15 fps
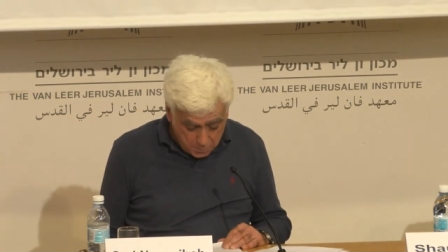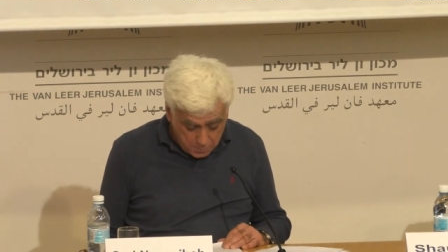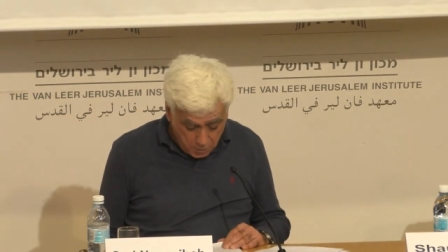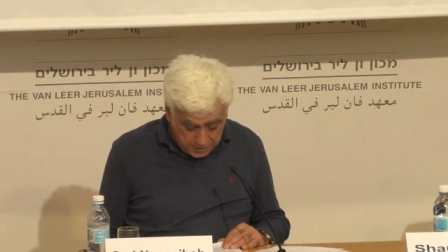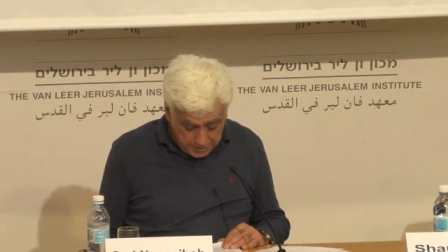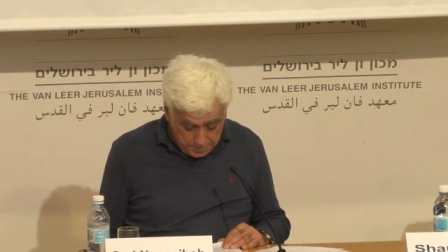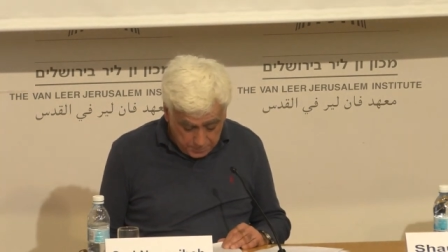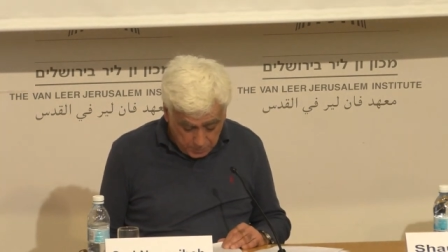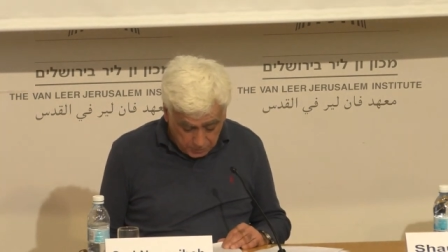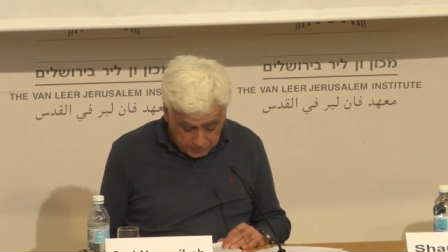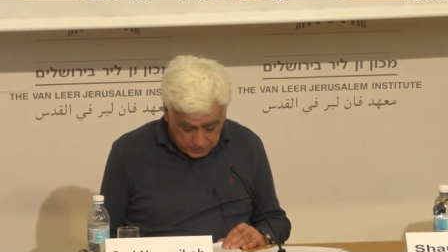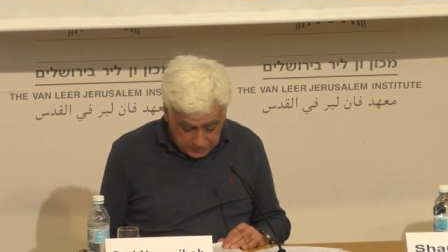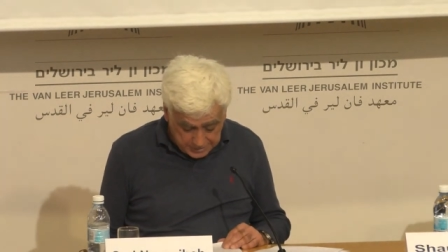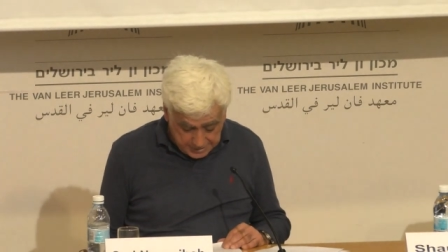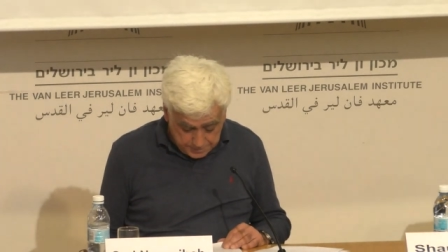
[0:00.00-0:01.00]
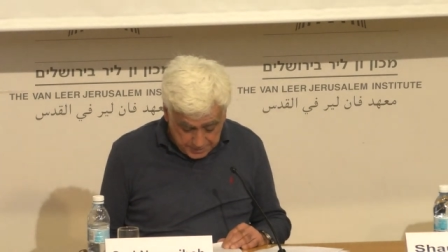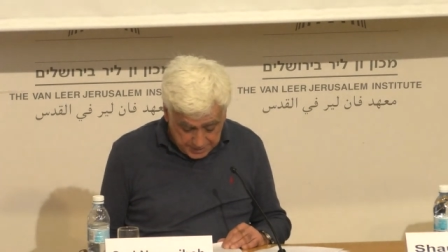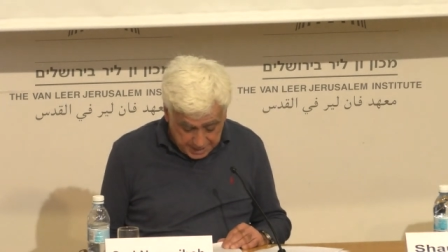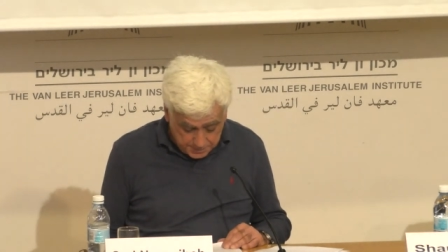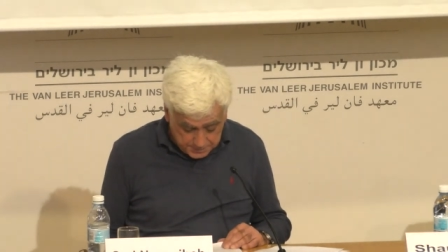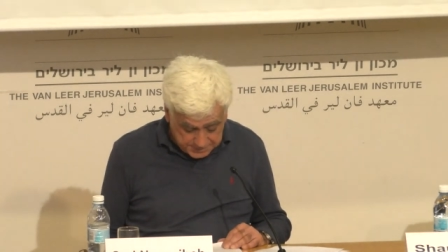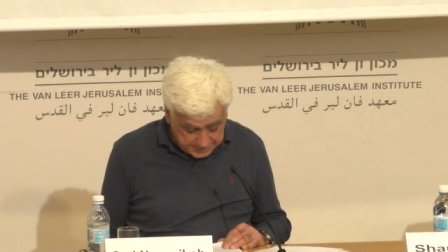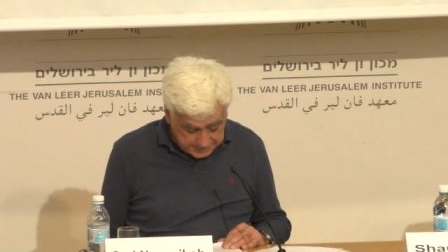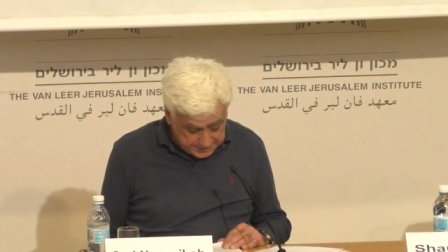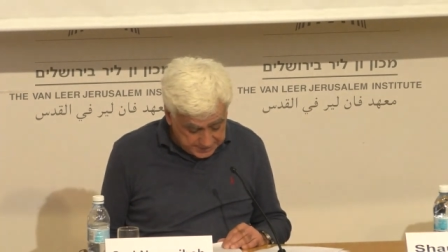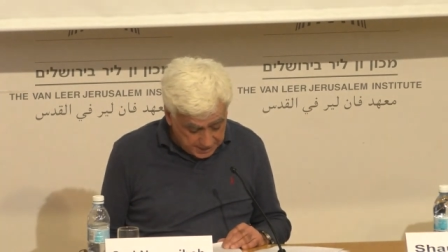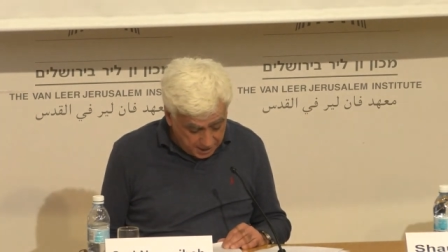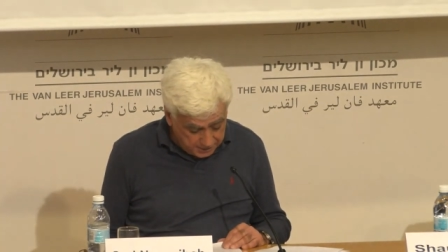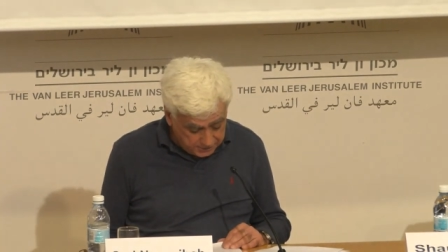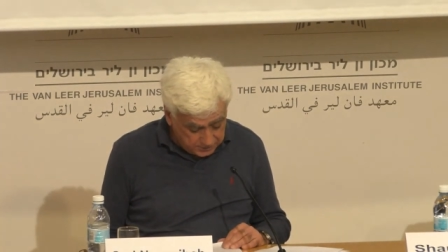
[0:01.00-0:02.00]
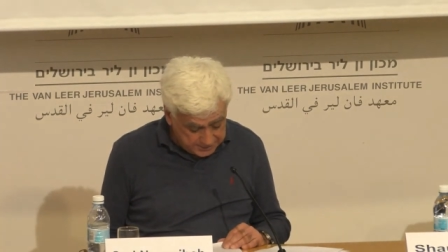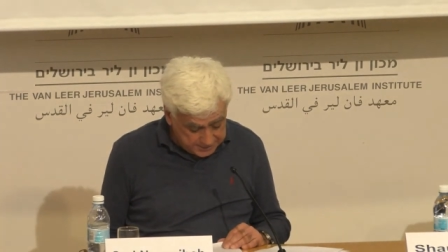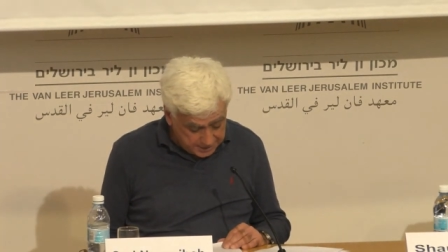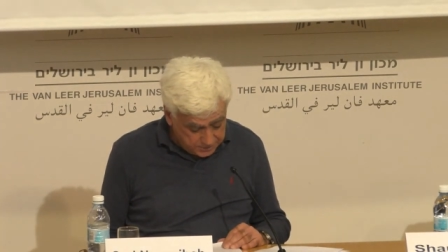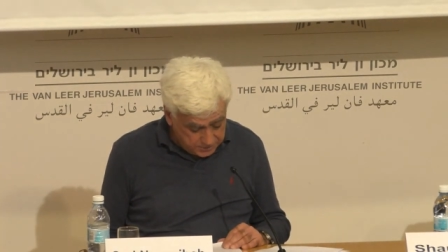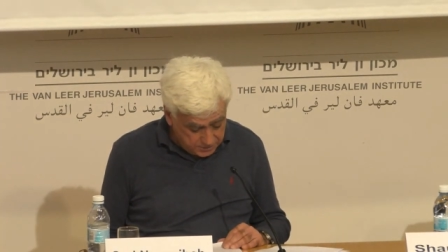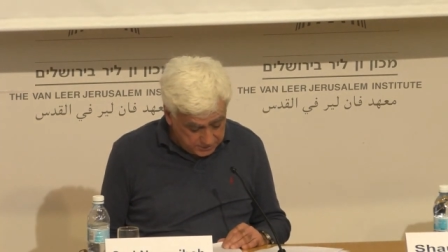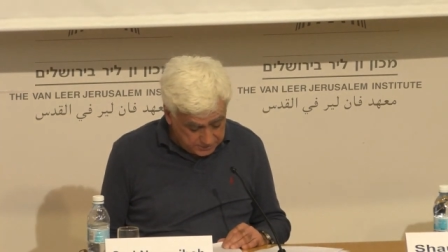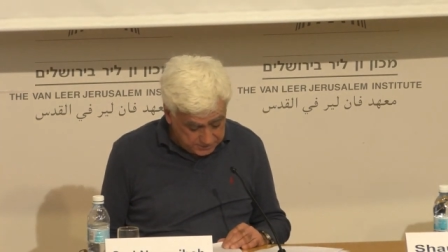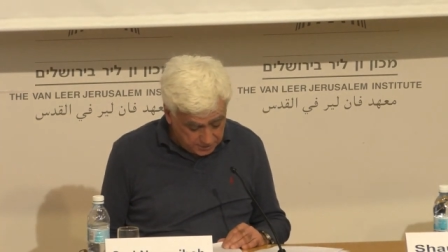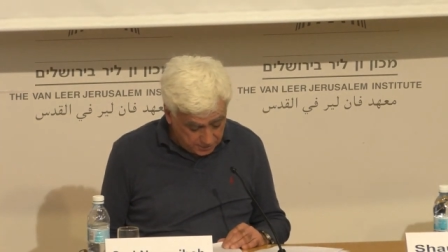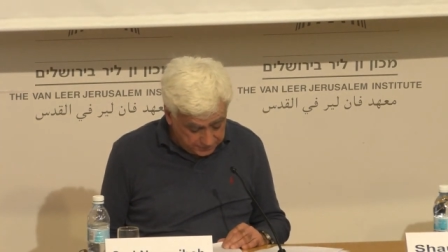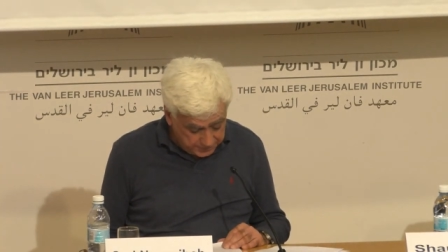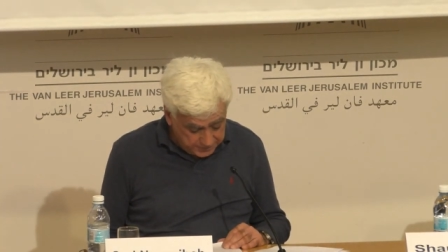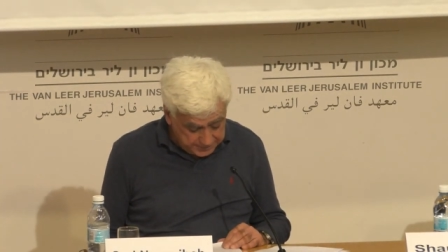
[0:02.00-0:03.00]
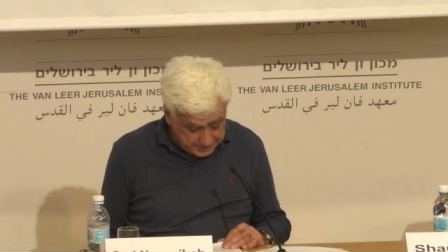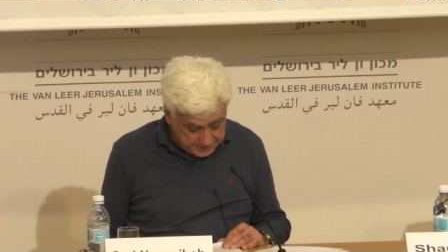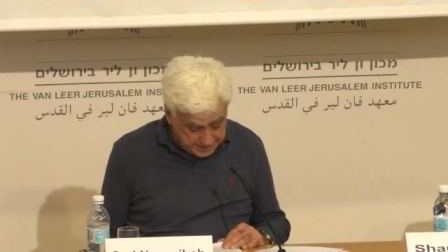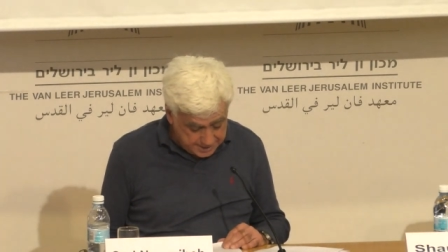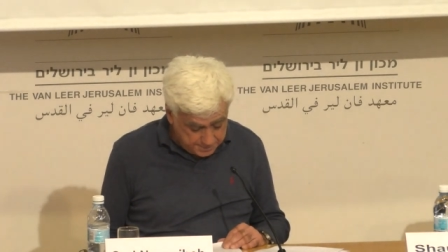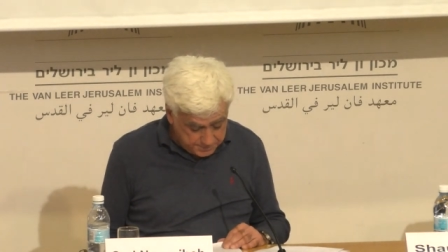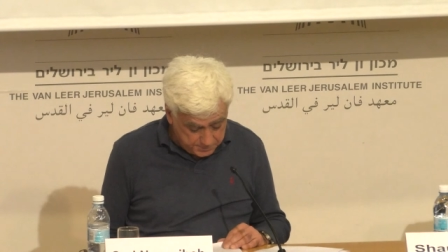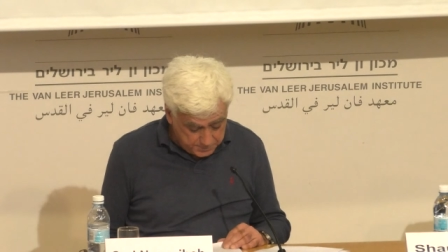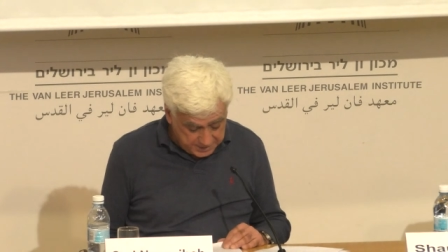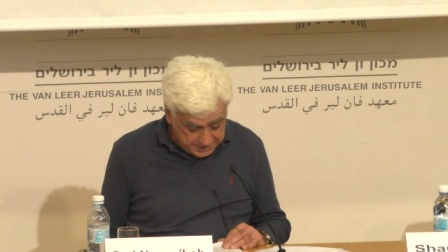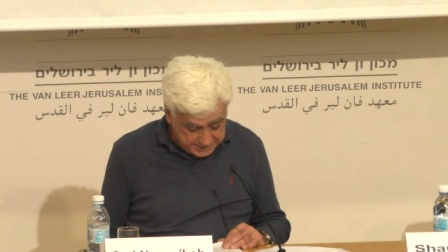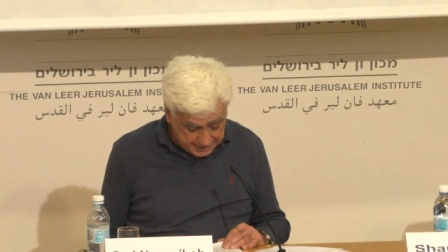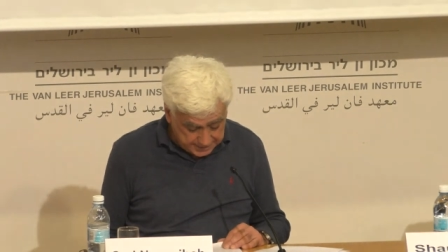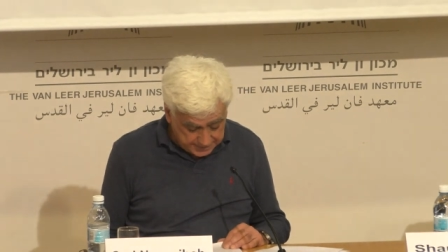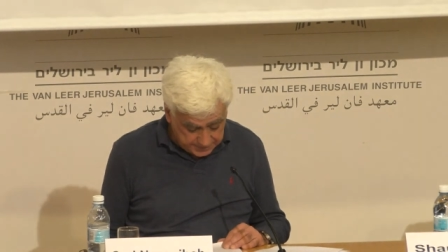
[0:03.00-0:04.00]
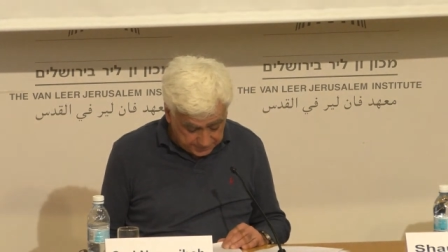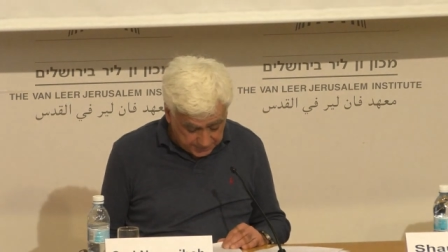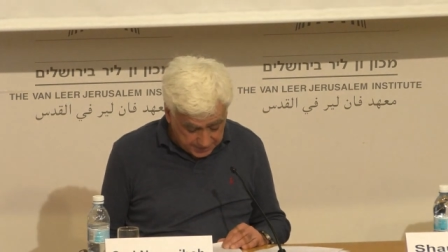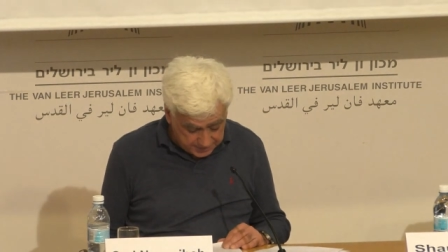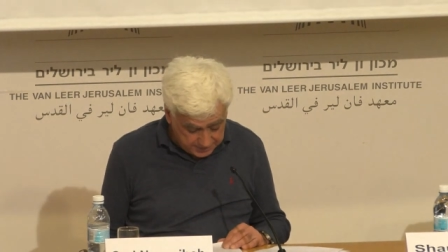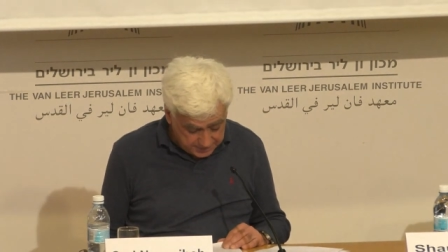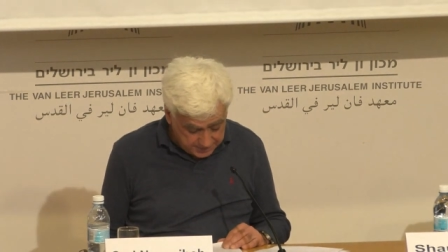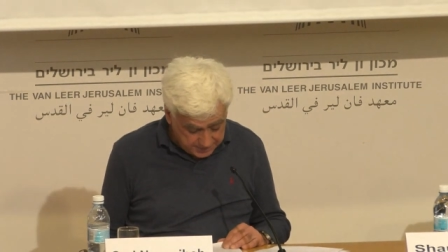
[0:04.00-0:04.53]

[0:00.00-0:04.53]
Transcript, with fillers: More importantly, perhaps it is hard to set the sovereignty claims being satisfied,